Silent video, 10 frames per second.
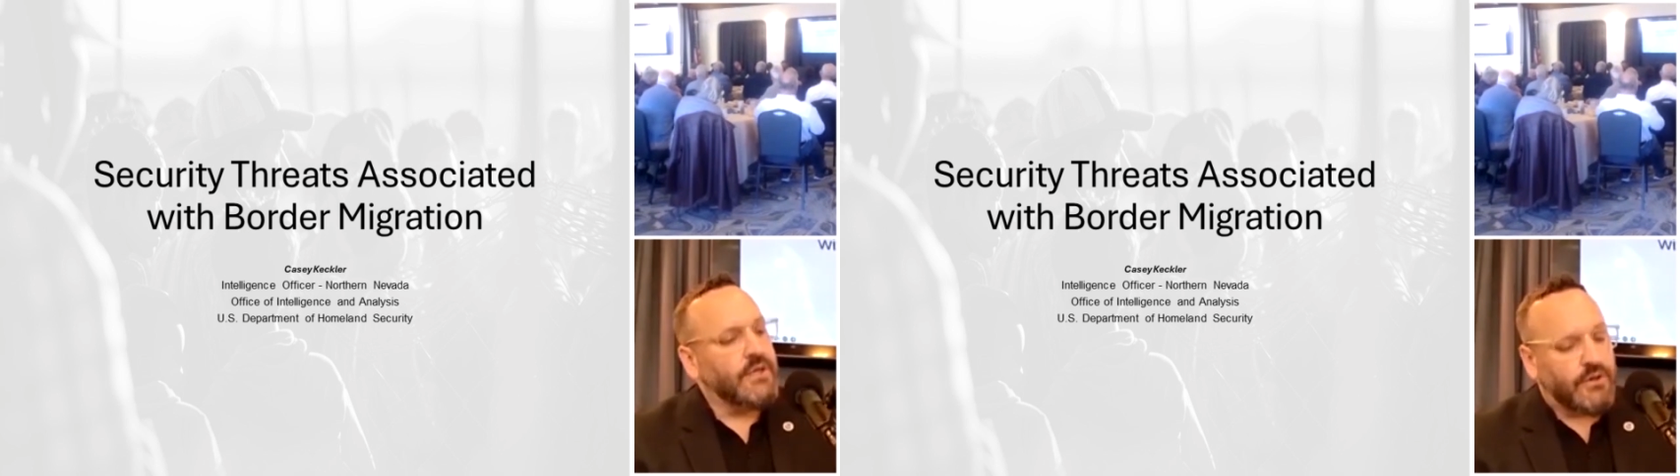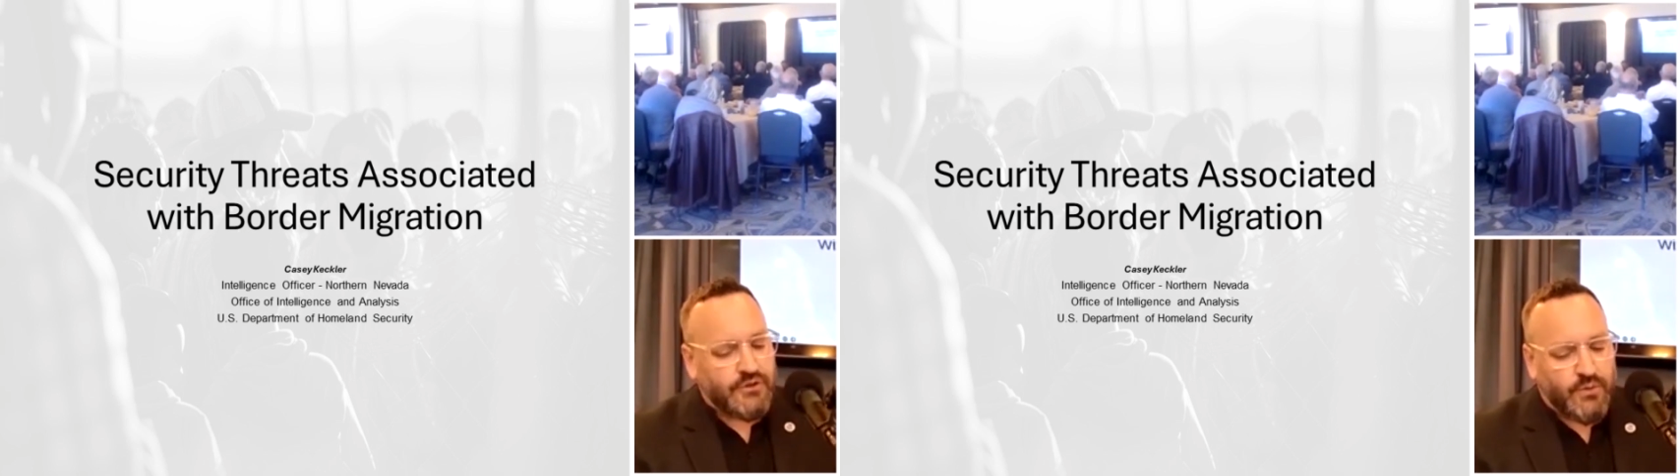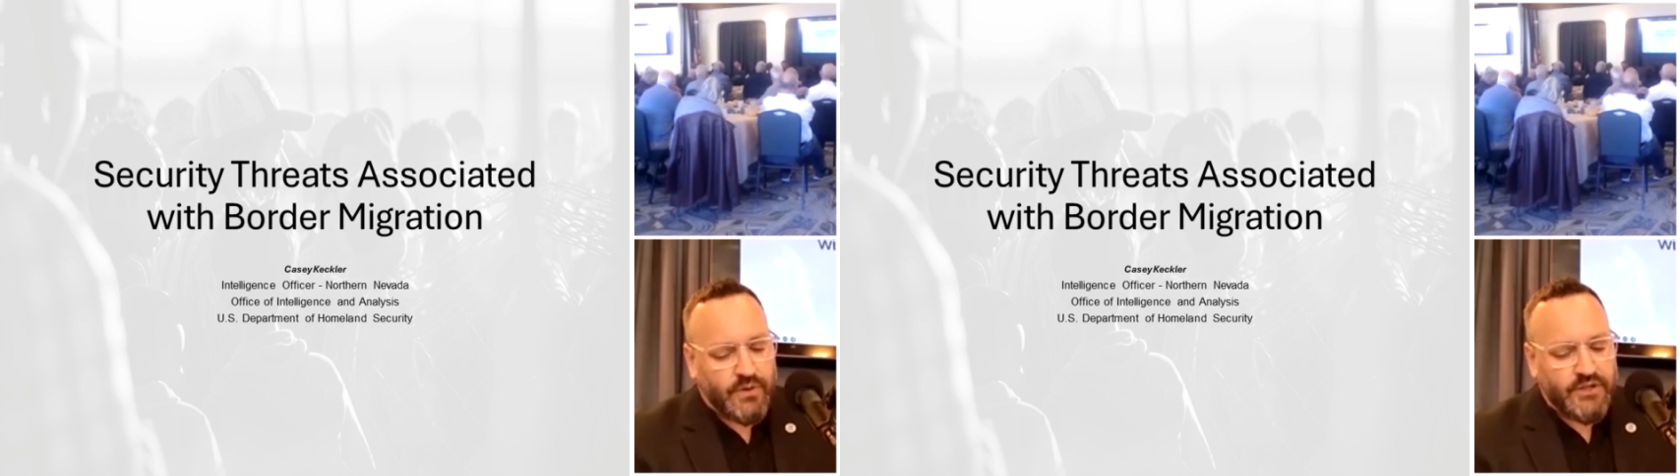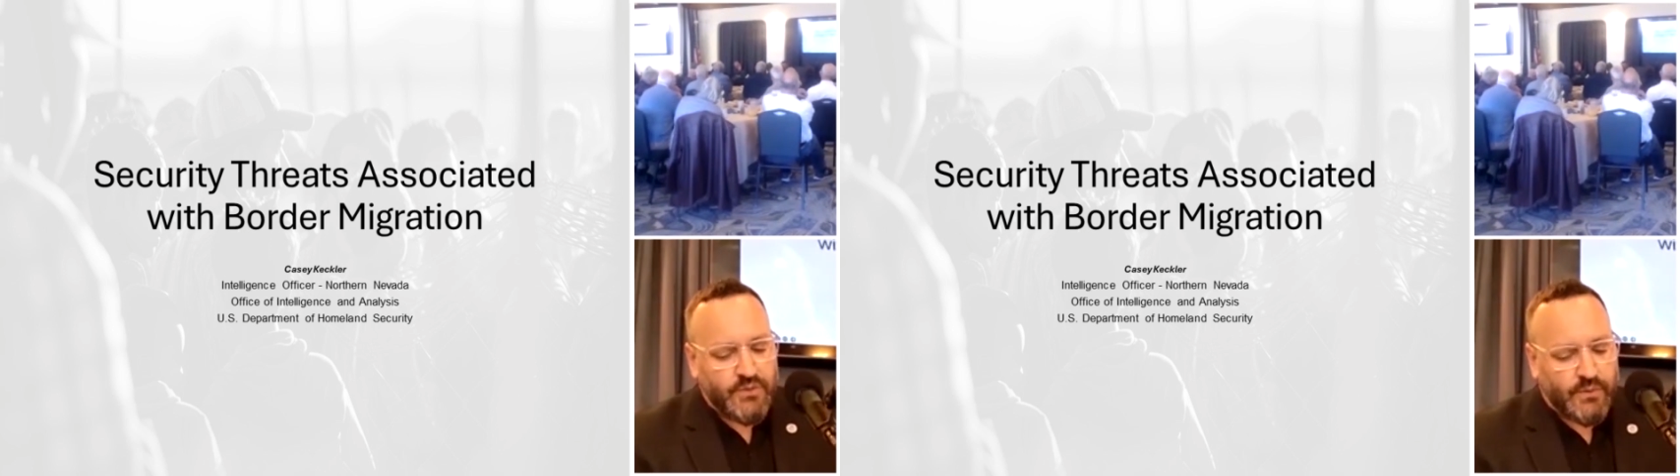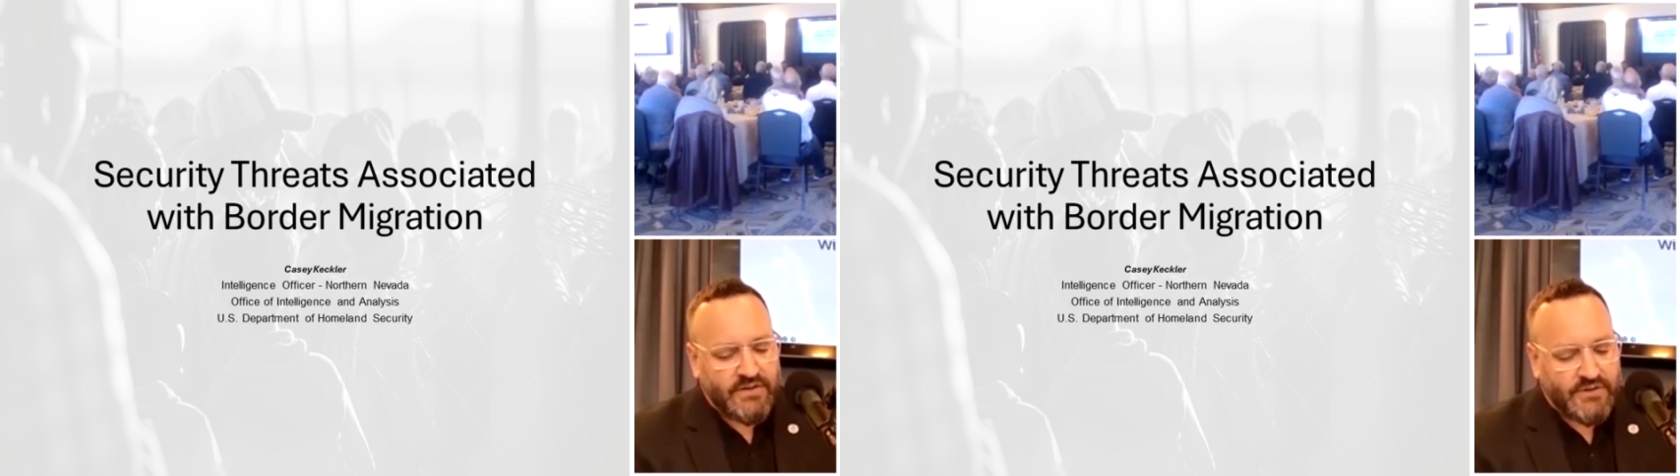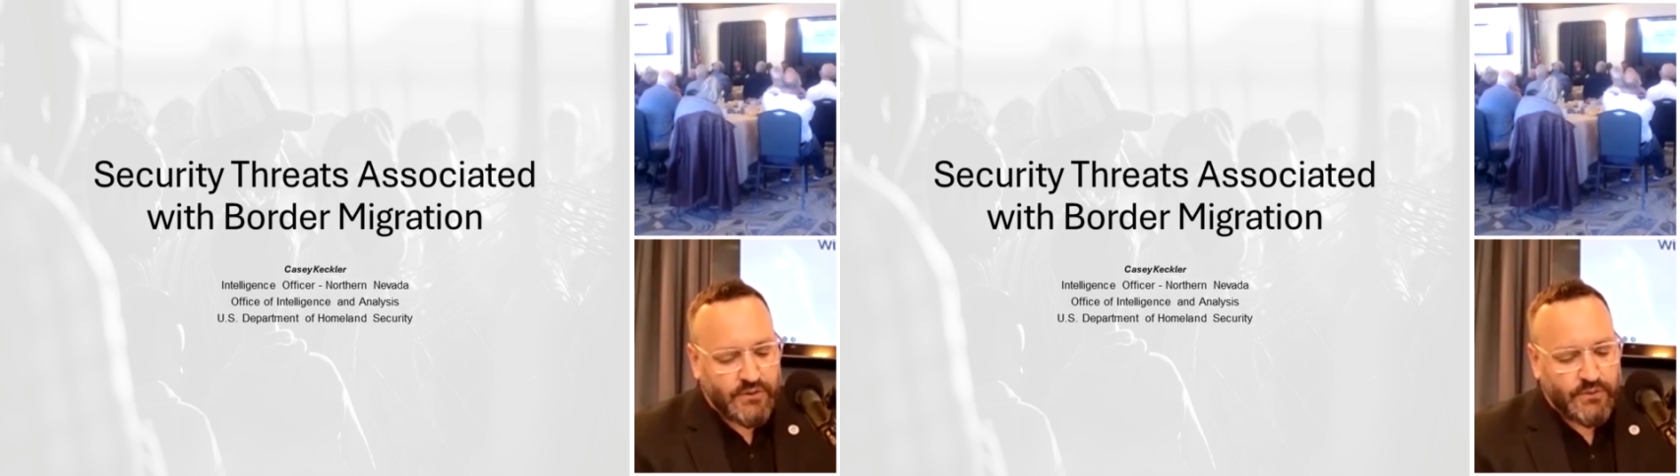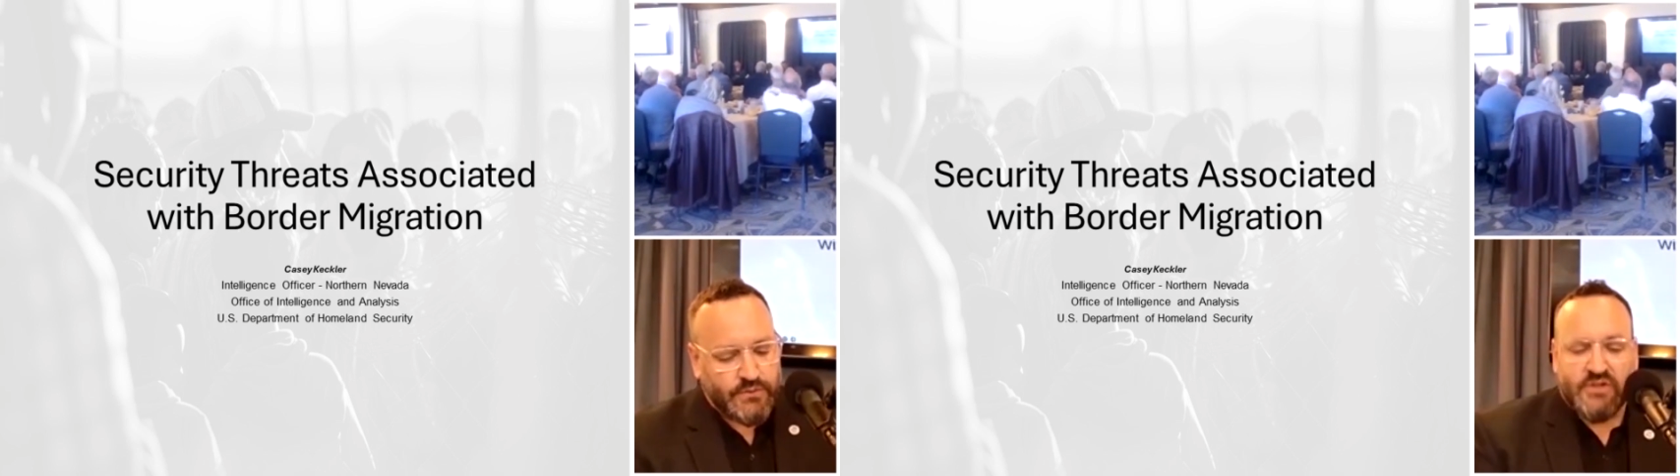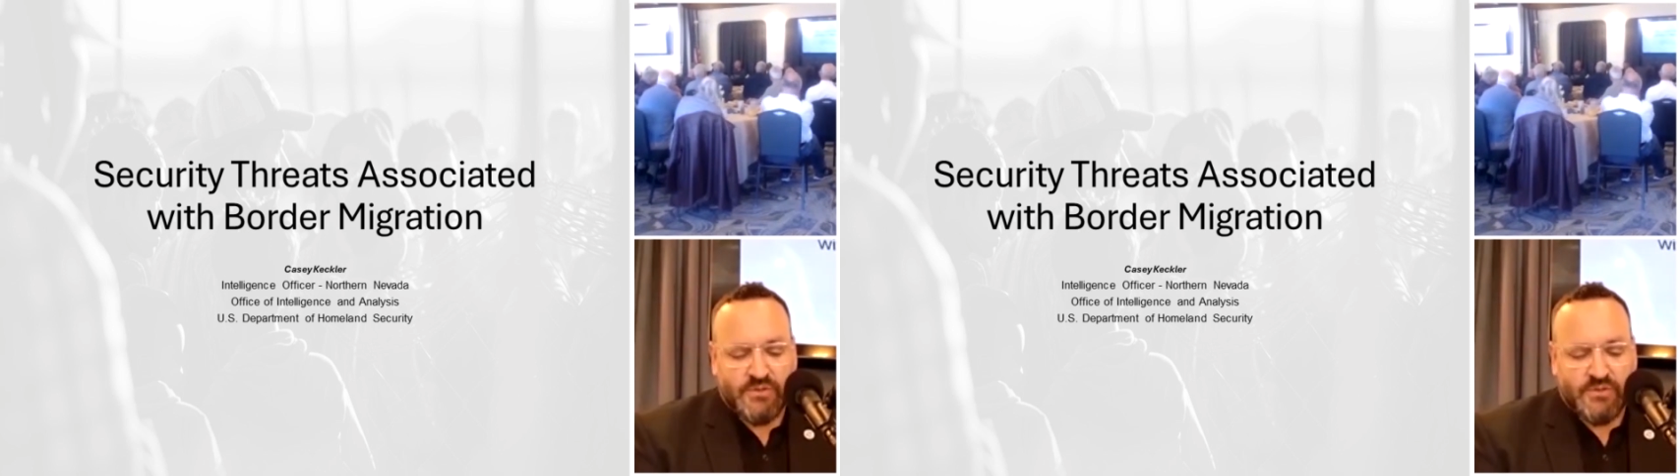year 2022.